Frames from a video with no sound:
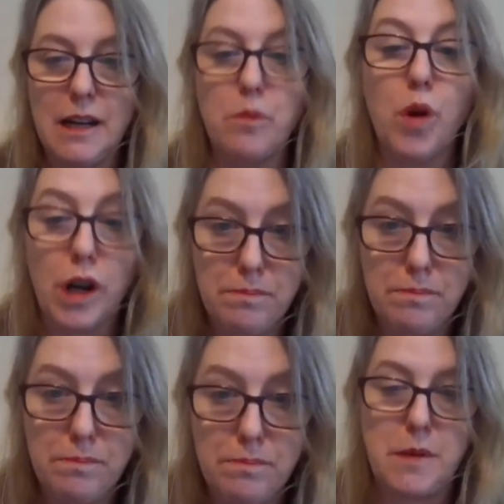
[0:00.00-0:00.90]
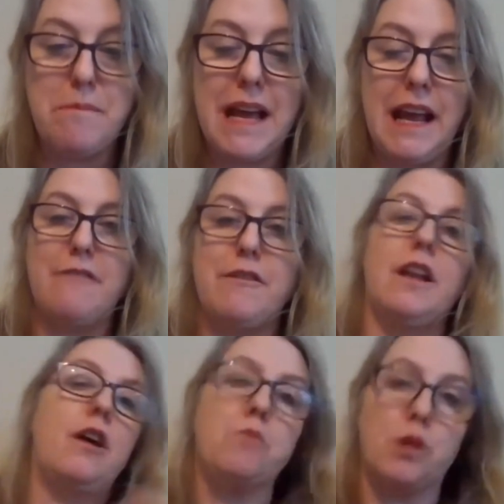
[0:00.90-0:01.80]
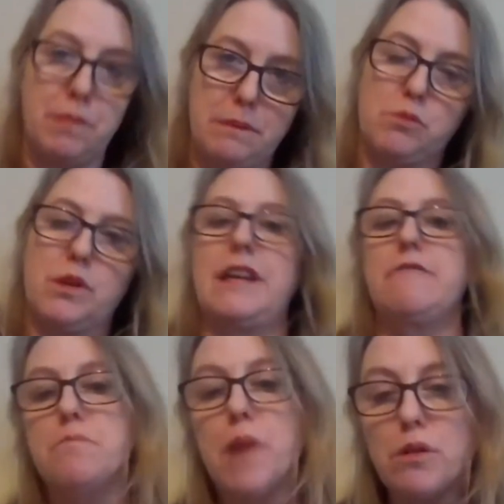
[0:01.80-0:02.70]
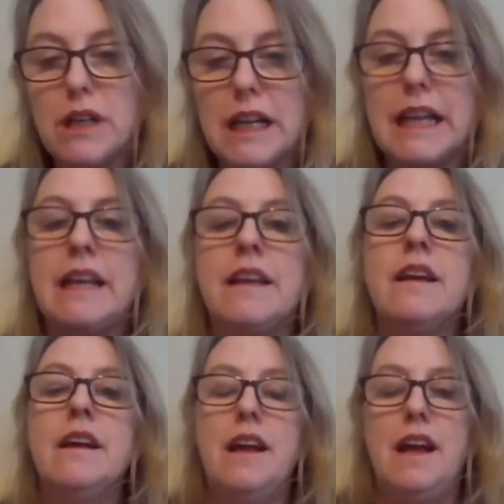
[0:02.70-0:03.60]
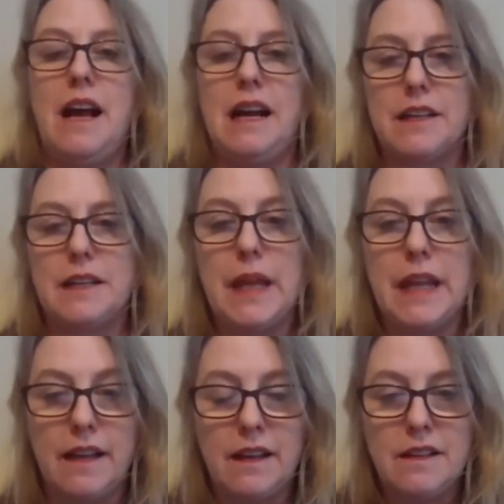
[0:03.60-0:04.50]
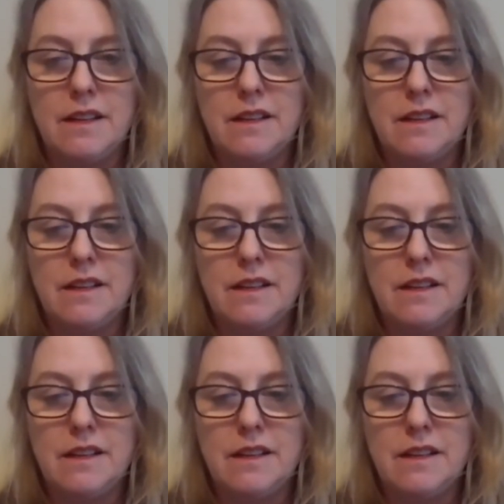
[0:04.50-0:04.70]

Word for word: uh, workplace. We may have a lot more people working remotely. And I think